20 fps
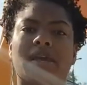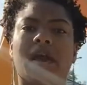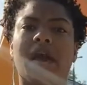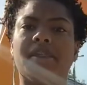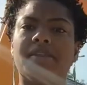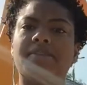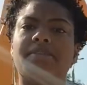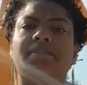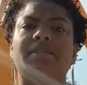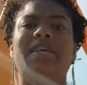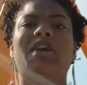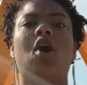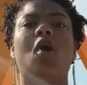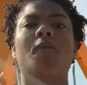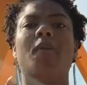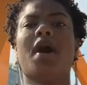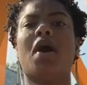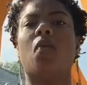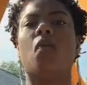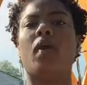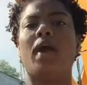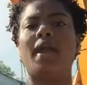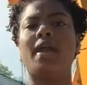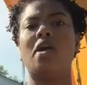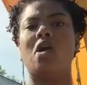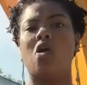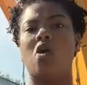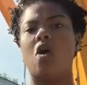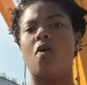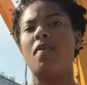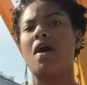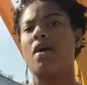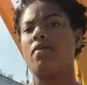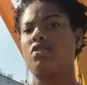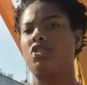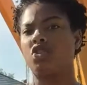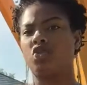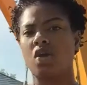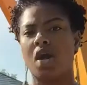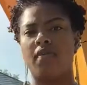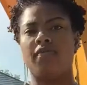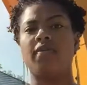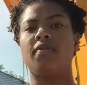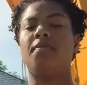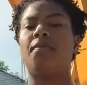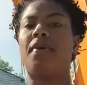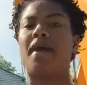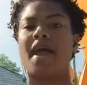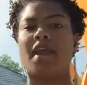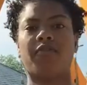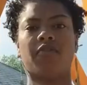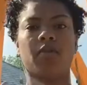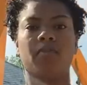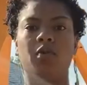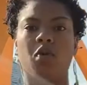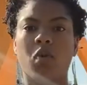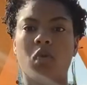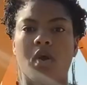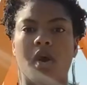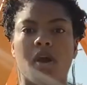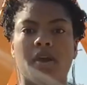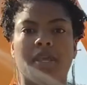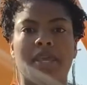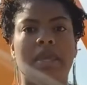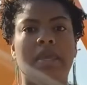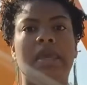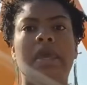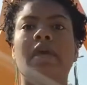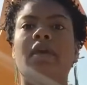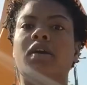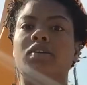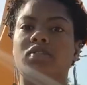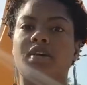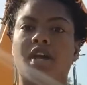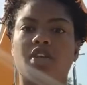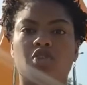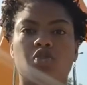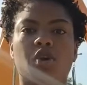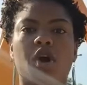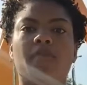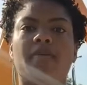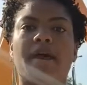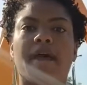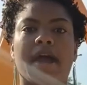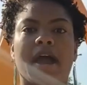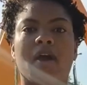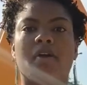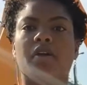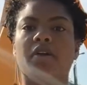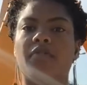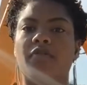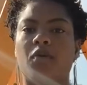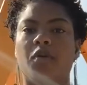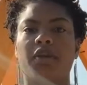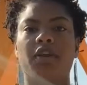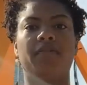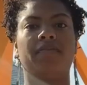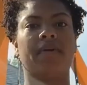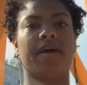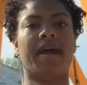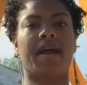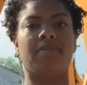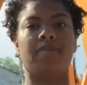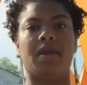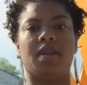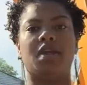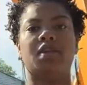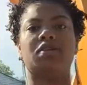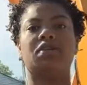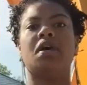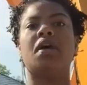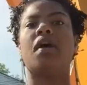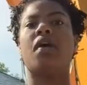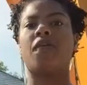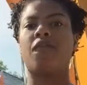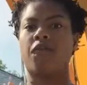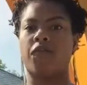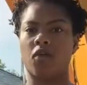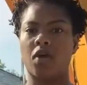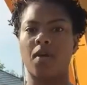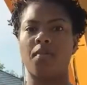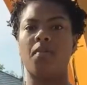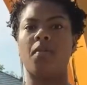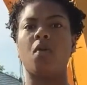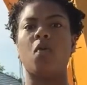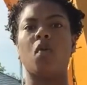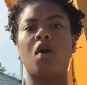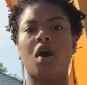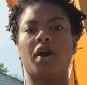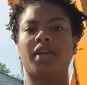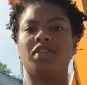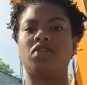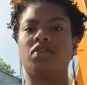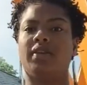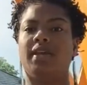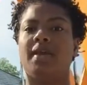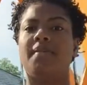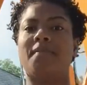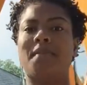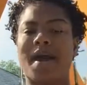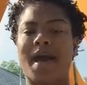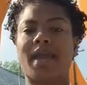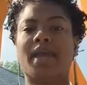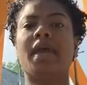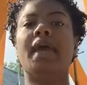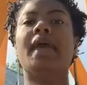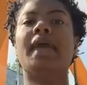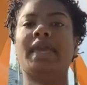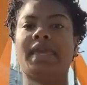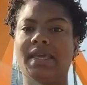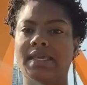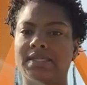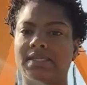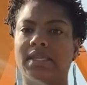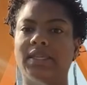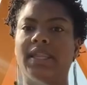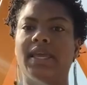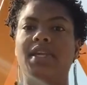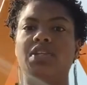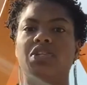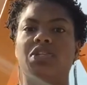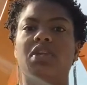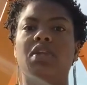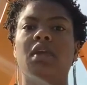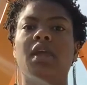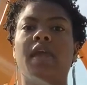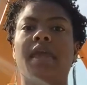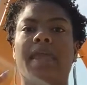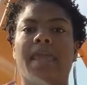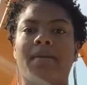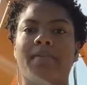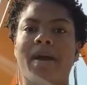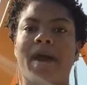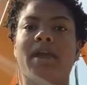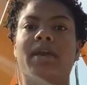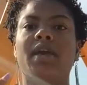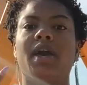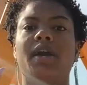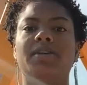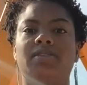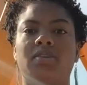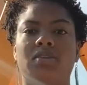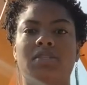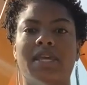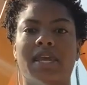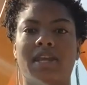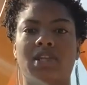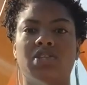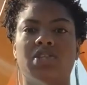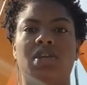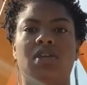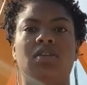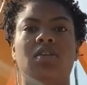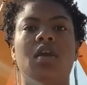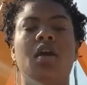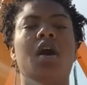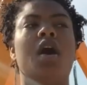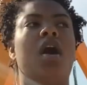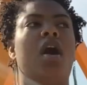Honestly, on my way home, I was driving back from Milwaukee because I drove 1 hour and 45 minutes from Milwaukee to get my installation and my consultation